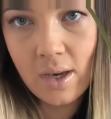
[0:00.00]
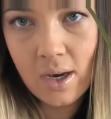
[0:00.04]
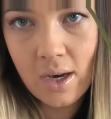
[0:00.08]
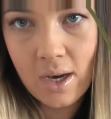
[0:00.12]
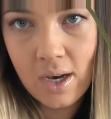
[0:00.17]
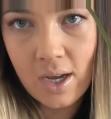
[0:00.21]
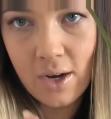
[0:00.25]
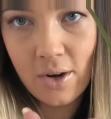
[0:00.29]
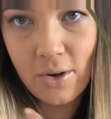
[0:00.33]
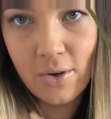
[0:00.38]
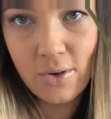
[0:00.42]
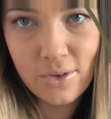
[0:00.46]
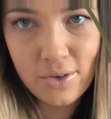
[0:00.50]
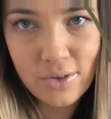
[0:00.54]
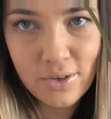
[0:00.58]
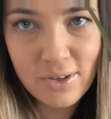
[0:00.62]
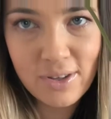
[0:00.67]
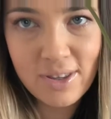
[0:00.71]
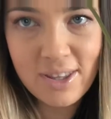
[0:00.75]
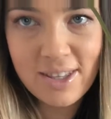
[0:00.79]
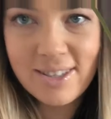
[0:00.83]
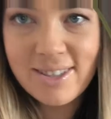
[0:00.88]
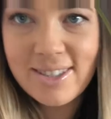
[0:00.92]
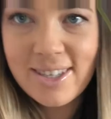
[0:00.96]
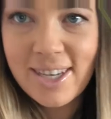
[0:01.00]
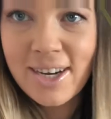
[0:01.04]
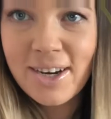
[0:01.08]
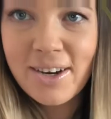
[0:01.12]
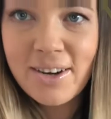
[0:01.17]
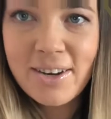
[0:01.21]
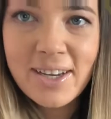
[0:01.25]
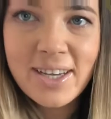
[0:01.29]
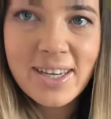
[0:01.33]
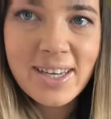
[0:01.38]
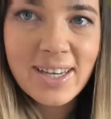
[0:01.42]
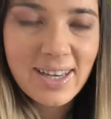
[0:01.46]
I don't know, this
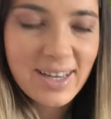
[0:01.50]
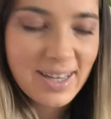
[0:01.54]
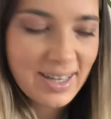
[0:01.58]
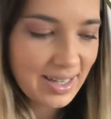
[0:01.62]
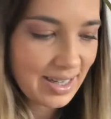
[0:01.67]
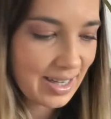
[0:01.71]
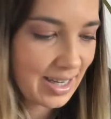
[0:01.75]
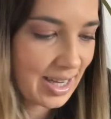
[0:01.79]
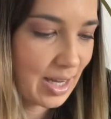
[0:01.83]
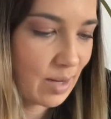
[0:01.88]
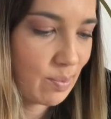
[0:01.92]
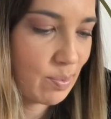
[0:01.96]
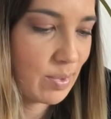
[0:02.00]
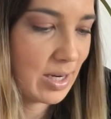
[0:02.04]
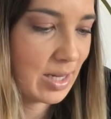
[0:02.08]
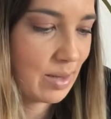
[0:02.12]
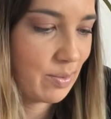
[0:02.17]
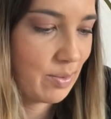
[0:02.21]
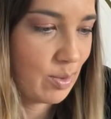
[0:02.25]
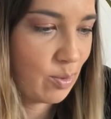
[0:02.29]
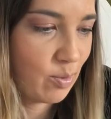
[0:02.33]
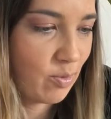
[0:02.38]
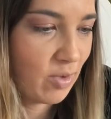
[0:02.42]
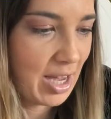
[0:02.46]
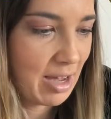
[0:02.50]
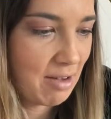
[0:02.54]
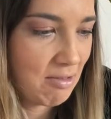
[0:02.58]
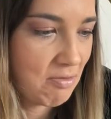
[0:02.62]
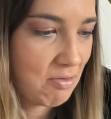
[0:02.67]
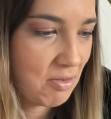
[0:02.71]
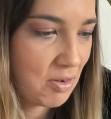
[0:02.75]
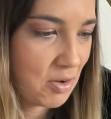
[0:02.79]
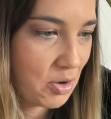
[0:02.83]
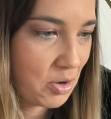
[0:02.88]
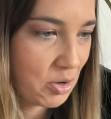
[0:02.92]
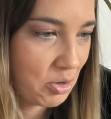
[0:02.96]
area here and keep a little bit of
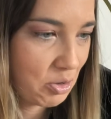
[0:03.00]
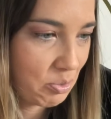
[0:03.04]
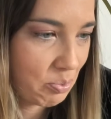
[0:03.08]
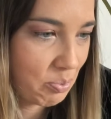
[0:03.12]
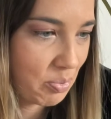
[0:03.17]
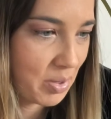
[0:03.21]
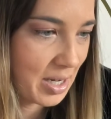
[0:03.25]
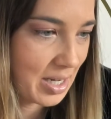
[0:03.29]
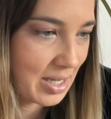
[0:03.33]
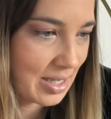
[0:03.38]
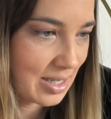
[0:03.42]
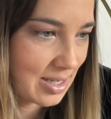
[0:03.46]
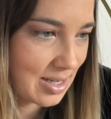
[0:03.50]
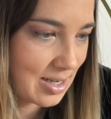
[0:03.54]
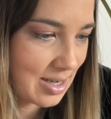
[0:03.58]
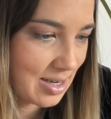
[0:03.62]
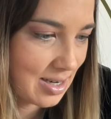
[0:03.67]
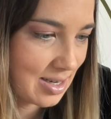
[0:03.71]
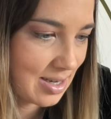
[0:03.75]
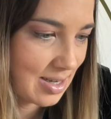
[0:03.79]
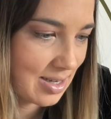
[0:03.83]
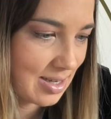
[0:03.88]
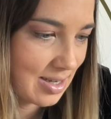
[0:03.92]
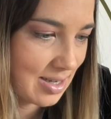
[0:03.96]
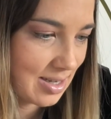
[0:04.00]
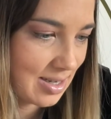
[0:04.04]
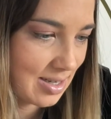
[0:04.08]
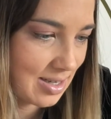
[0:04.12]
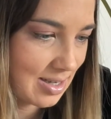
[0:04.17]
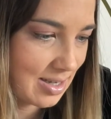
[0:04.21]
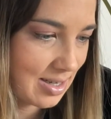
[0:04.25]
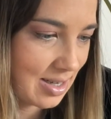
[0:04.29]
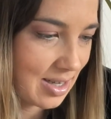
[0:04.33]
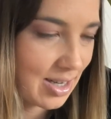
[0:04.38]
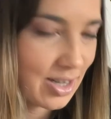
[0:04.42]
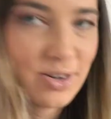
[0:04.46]
airflow, but
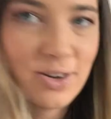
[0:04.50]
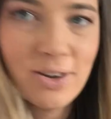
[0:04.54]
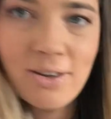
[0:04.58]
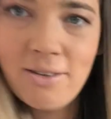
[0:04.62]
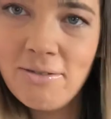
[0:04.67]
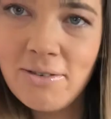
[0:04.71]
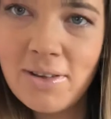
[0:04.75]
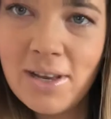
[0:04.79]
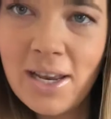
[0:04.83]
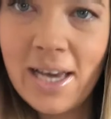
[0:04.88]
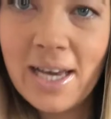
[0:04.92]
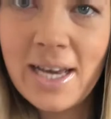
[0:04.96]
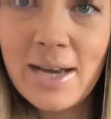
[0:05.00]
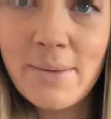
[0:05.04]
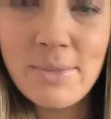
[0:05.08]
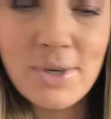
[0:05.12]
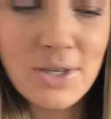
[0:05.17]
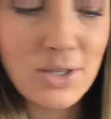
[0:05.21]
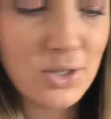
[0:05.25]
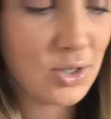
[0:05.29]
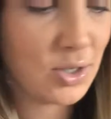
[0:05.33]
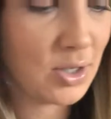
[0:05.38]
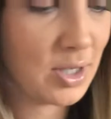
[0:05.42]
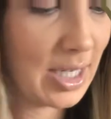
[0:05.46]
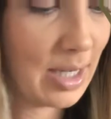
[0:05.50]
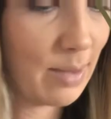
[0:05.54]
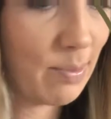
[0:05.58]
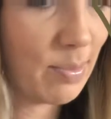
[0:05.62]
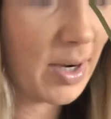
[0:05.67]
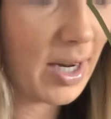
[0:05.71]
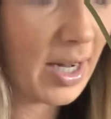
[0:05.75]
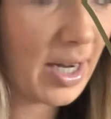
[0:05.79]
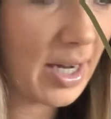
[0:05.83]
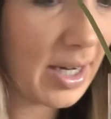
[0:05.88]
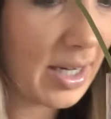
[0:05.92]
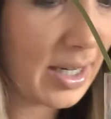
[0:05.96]
I don't know, I feel like I'm in too deep
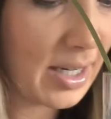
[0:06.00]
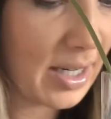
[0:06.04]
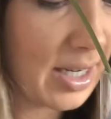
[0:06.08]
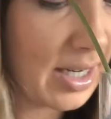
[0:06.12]
now